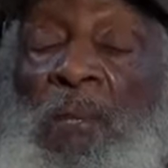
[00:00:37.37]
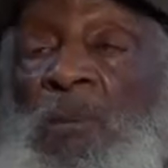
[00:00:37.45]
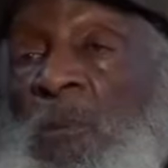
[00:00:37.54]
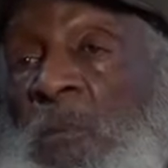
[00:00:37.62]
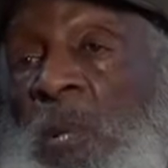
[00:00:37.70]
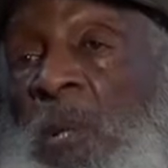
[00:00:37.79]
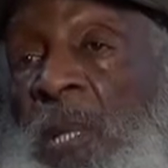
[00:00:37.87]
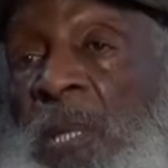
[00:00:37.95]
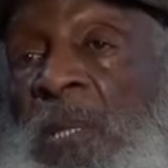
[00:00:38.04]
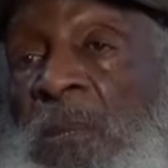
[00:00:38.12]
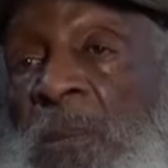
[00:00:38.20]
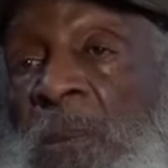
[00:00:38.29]
that Joe
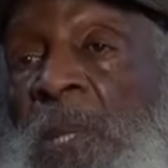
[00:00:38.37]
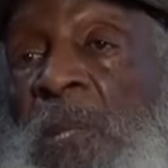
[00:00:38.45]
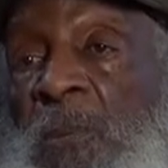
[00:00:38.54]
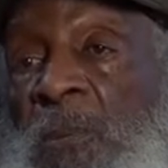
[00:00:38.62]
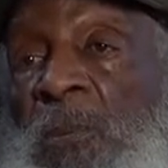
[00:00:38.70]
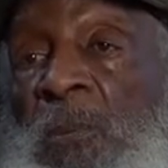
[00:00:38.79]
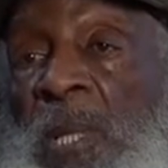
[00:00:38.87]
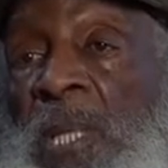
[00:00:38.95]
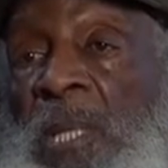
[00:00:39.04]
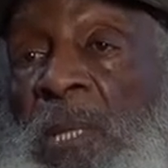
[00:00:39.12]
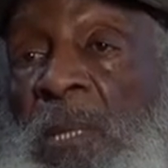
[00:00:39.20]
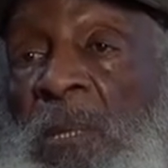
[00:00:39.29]
Morgan feels the
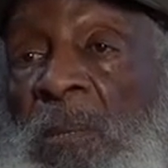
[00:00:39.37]
way.